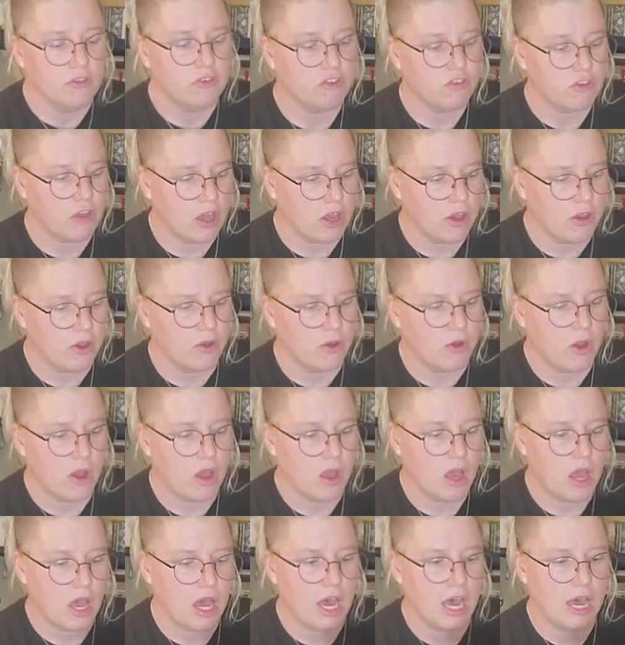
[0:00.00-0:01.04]
So,
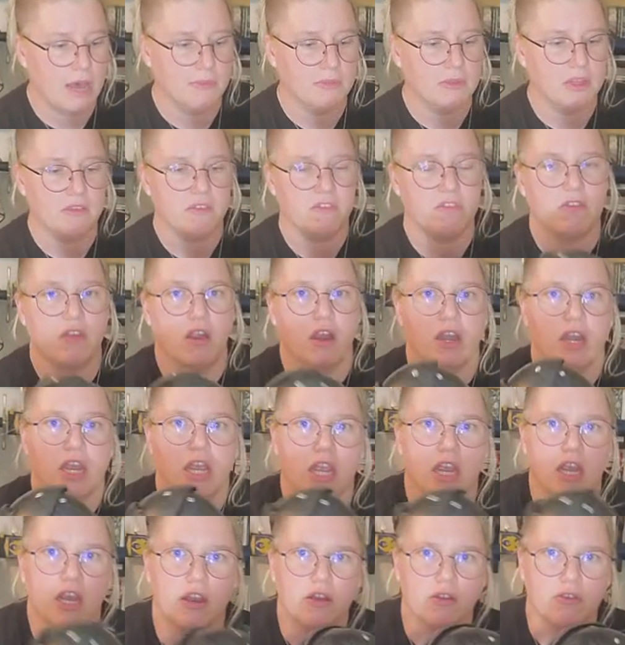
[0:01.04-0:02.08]
let's start
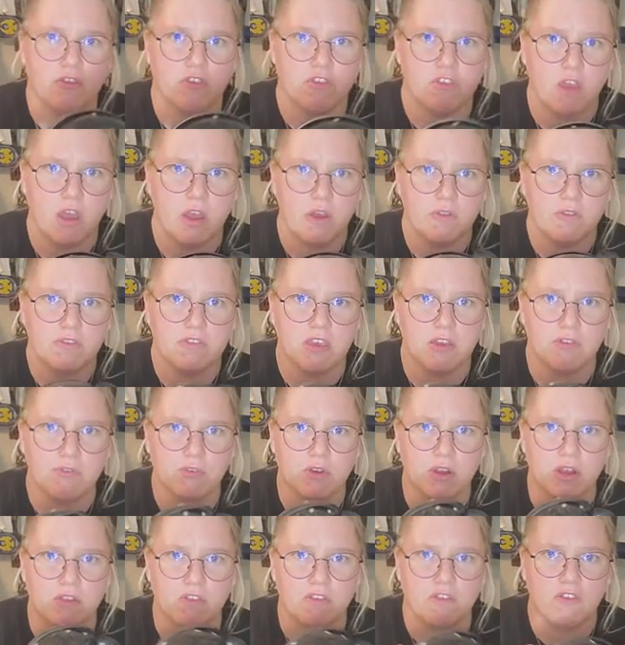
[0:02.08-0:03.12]
here. So,
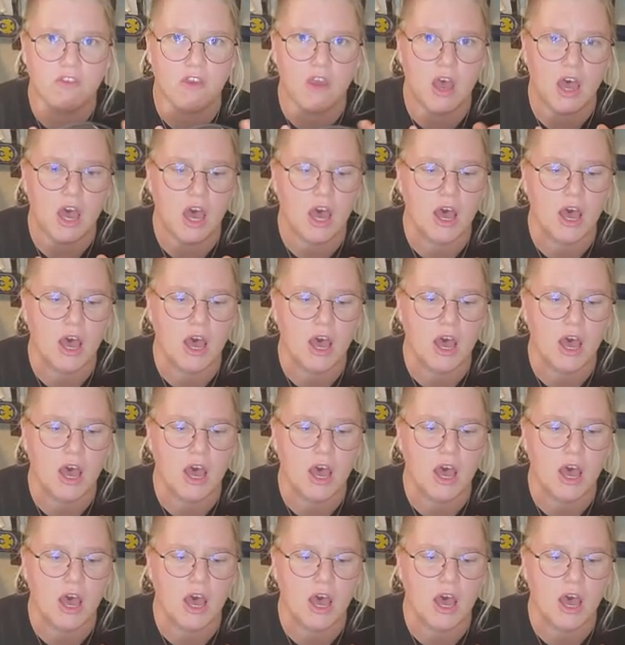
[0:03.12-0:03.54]
difference.